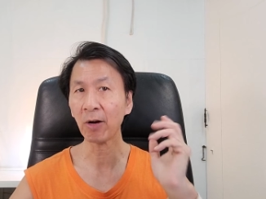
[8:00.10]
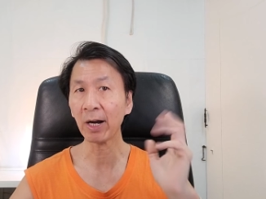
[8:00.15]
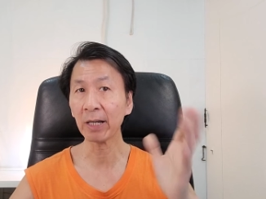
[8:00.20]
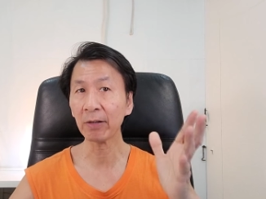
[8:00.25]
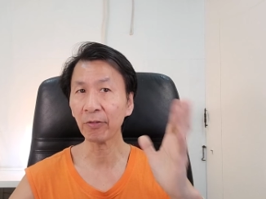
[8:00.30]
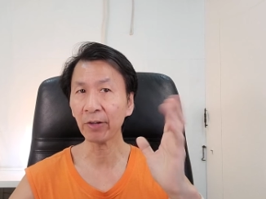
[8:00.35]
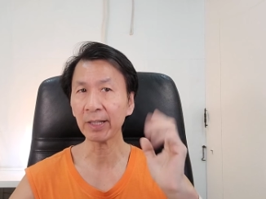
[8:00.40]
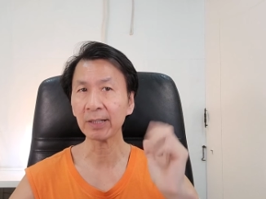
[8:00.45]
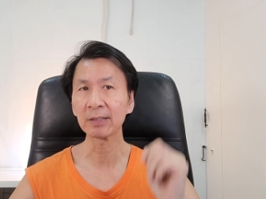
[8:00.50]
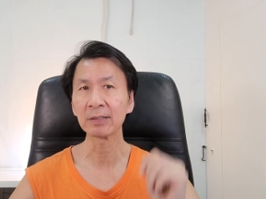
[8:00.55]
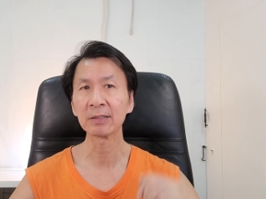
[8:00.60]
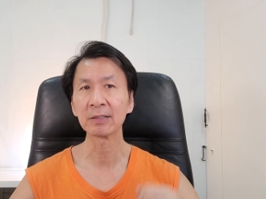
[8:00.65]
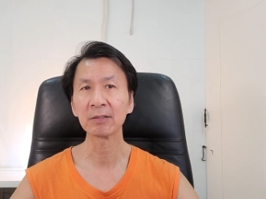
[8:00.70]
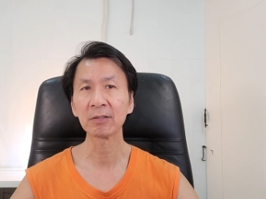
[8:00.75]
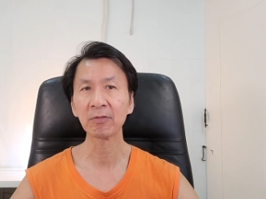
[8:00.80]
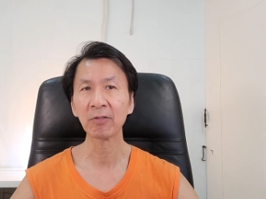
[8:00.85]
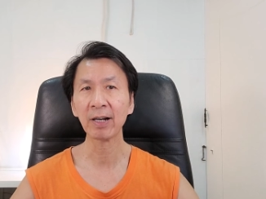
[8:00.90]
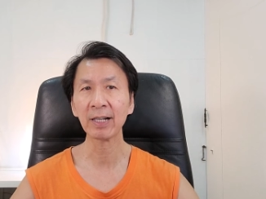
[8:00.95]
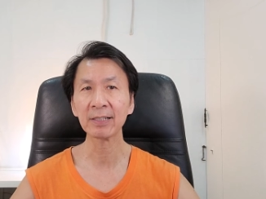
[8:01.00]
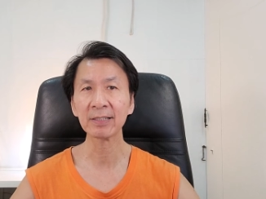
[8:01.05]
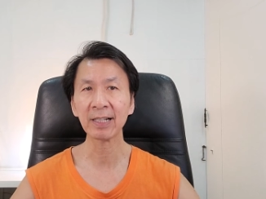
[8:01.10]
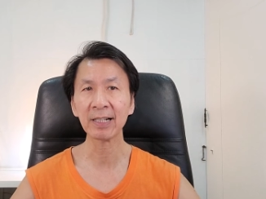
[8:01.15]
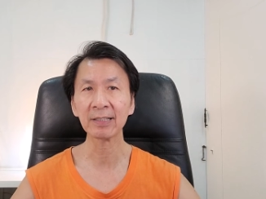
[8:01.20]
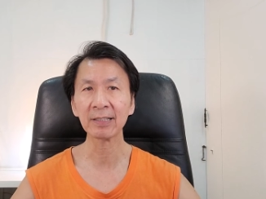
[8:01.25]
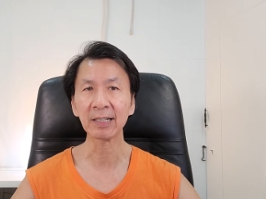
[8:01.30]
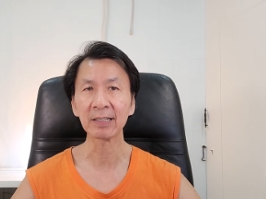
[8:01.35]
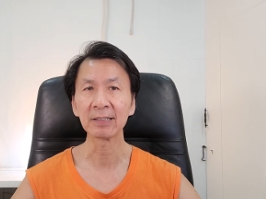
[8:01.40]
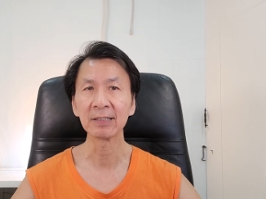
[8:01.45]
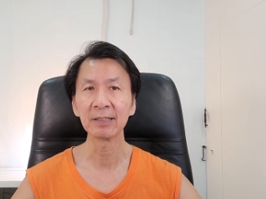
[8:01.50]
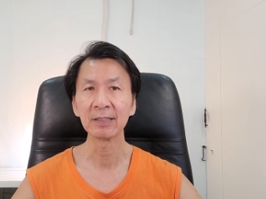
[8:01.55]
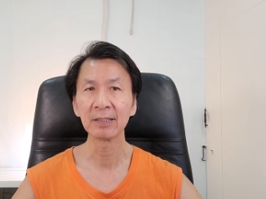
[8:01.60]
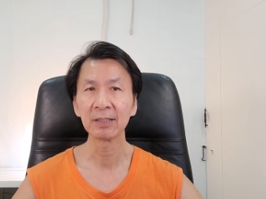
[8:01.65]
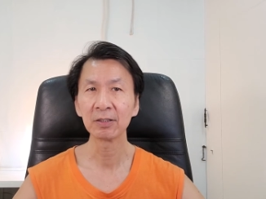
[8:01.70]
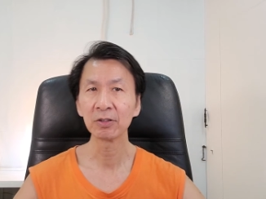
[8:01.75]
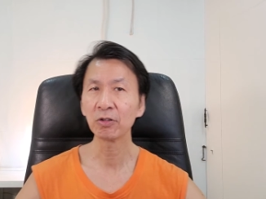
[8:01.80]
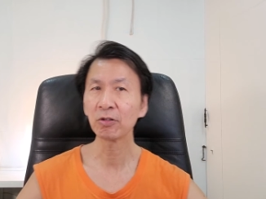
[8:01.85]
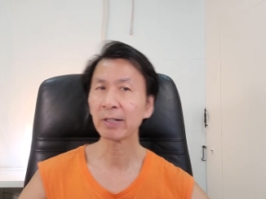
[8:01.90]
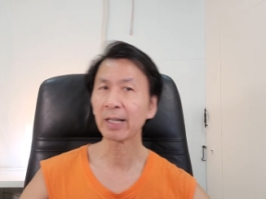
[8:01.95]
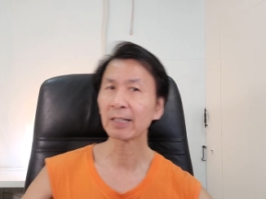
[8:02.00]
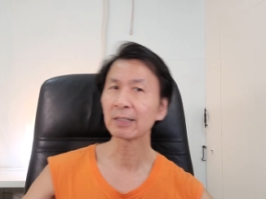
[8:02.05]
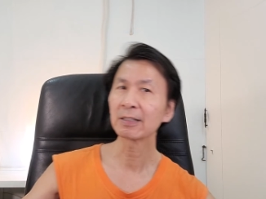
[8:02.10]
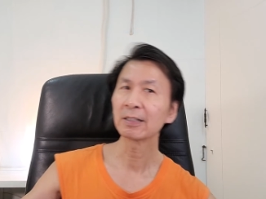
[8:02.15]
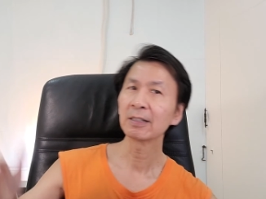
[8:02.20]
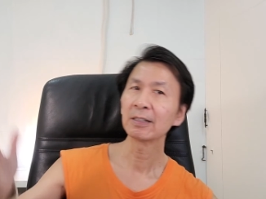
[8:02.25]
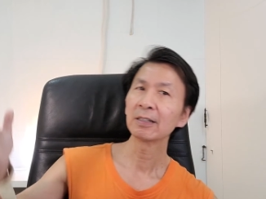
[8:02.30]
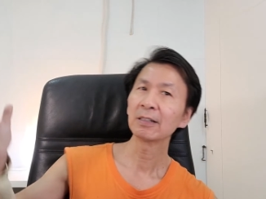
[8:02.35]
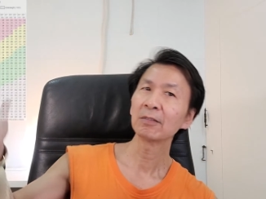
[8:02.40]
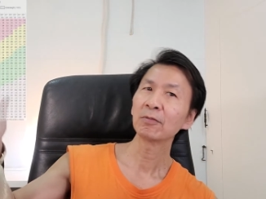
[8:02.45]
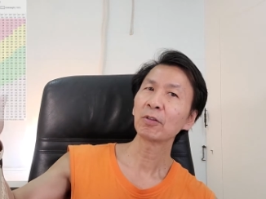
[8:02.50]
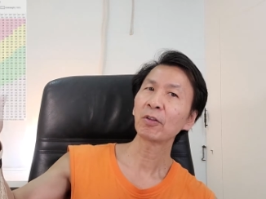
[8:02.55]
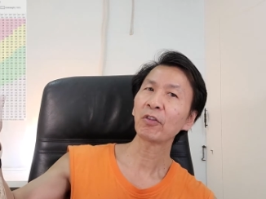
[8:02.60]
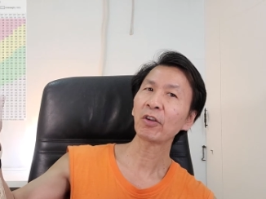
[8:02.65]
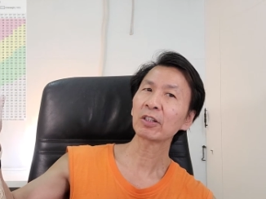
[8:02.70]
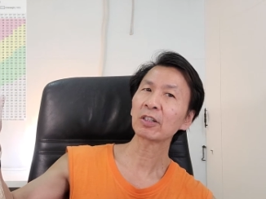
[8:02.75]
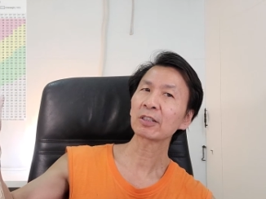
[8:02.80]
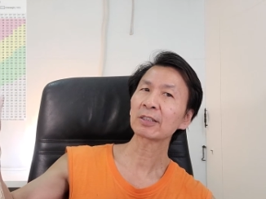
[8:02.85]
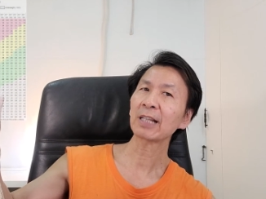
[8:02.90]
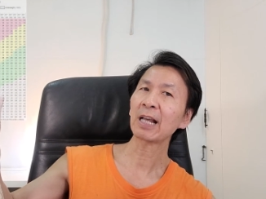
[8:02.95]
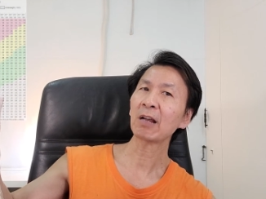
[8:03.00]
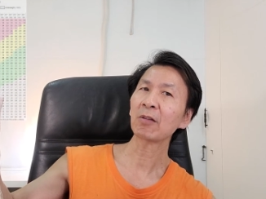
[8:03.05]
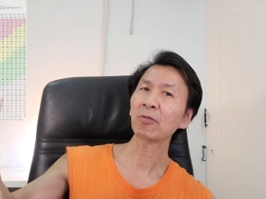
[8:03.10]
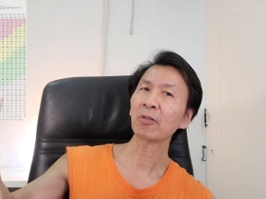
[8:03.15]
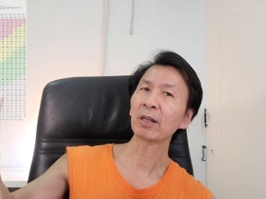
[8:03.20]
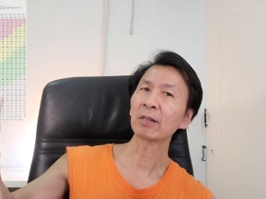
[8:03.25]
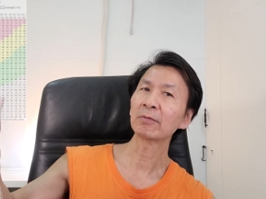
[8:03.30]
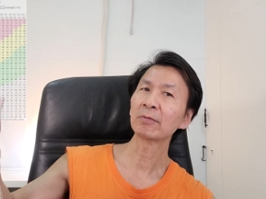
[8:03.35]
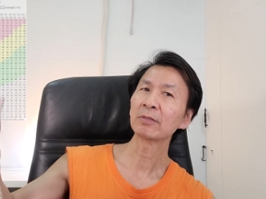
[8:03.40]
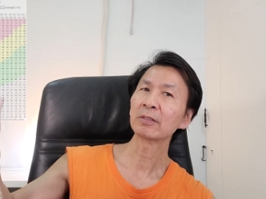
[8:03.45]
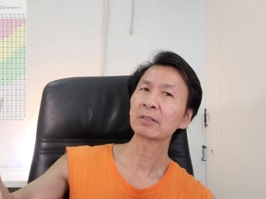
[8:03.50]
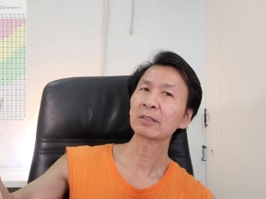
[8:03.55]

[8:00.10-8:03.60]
quite fit, quite standard. You can refer to the diagram.